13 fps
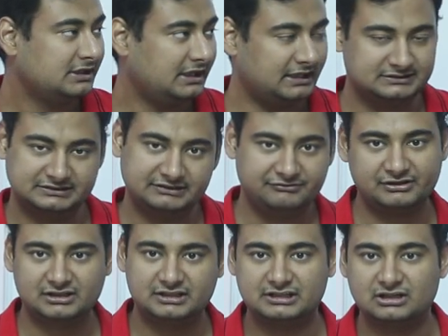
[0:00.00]
and they
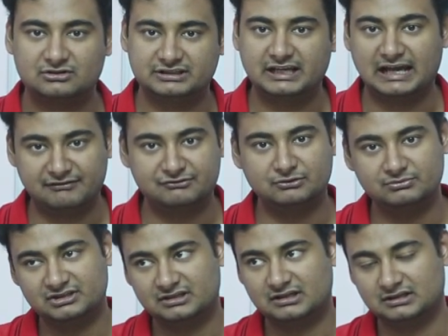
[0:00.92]
figured it out they have to
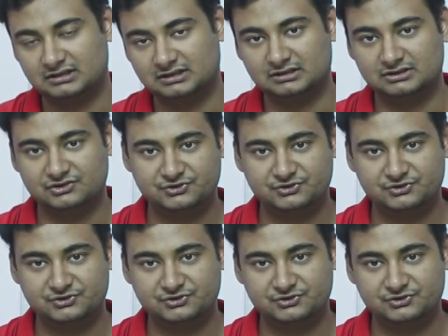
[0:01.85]
build a